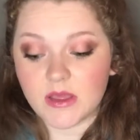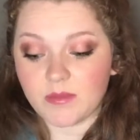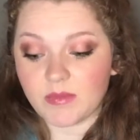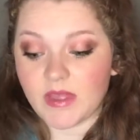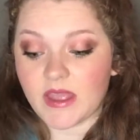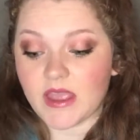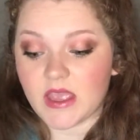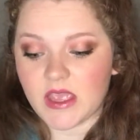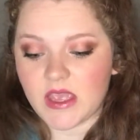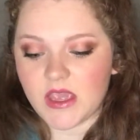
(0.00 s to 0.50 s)

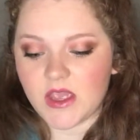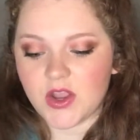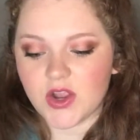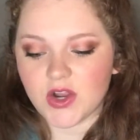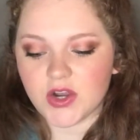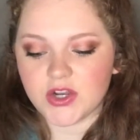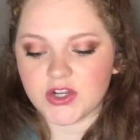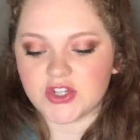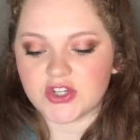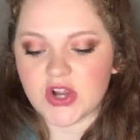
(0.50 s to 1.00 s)
like eager
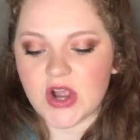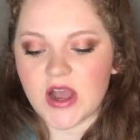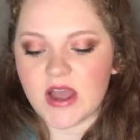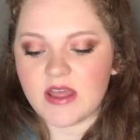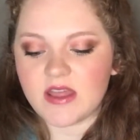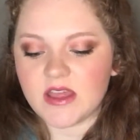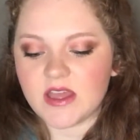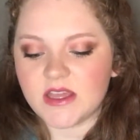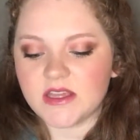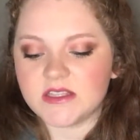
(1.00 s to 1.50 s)
to try
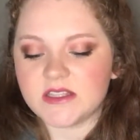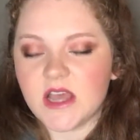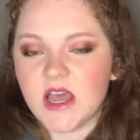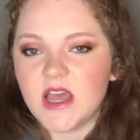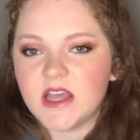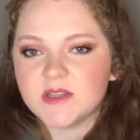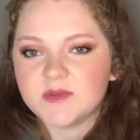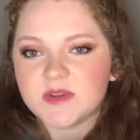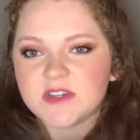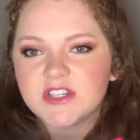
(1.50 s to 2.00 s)
this,
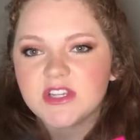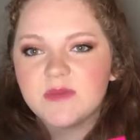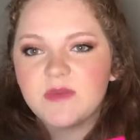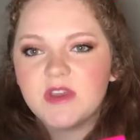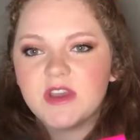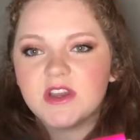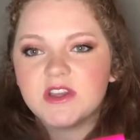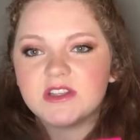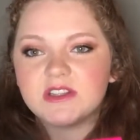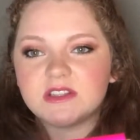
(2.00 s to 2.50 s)
especially
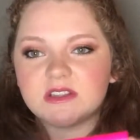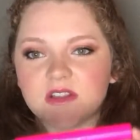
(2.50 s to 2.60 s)
because